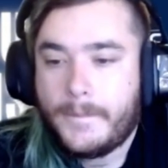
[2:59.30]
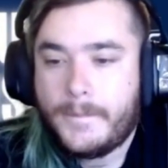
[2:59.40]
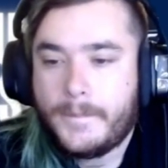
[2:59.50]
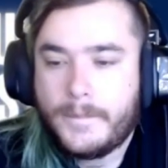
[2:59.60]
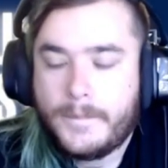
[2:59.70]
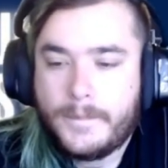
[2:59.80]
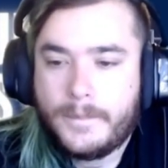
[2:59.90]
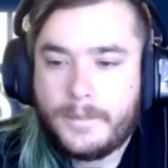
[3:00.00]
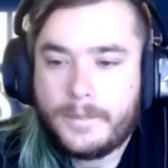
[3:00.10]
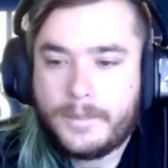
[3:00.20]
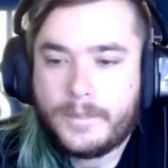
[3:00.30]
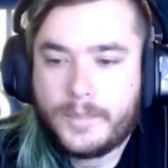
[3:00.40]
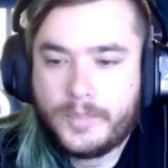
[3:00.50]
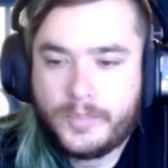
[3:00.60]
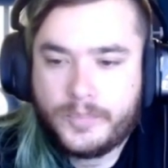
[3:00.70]

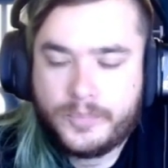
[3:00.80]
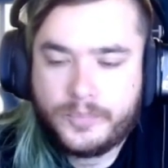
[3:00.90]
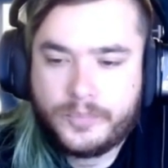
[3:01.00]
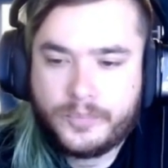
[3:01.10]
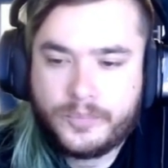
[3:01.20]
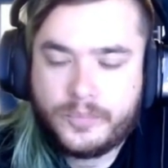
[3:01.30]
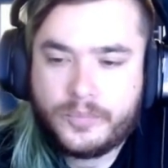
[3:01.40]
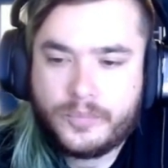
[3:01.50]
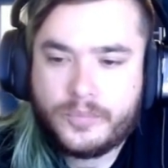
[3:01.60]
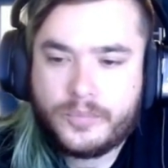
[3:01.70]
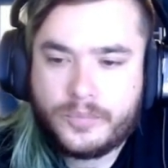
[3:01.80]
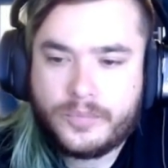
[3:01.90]
The person shown says nothing.